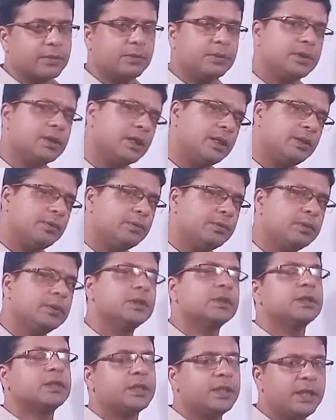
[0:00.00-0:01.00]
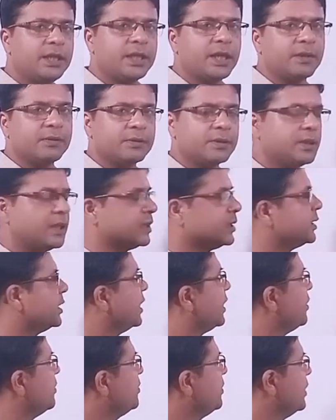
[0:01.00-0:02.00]
We shall use 3 times the
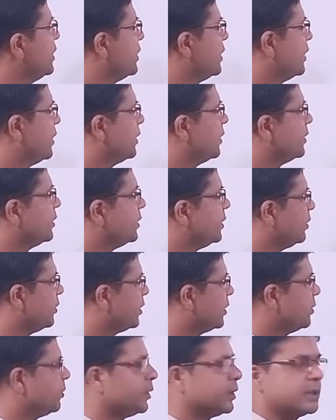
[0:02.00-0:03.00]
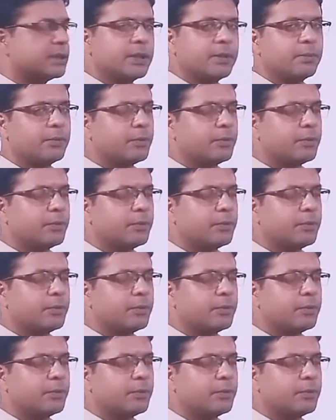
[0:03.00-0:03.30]
same theorem or same